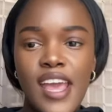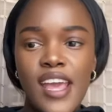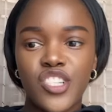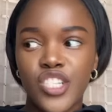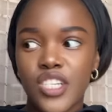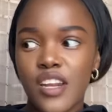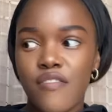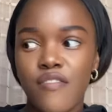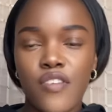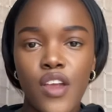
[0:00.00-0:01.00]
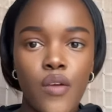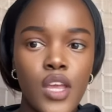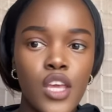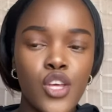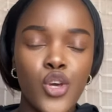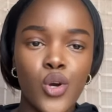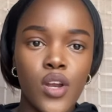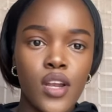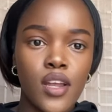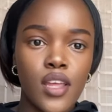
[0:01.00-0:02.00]
She did a very
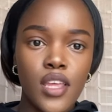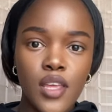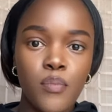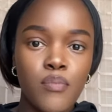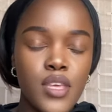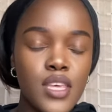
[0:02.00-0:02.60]
good EP.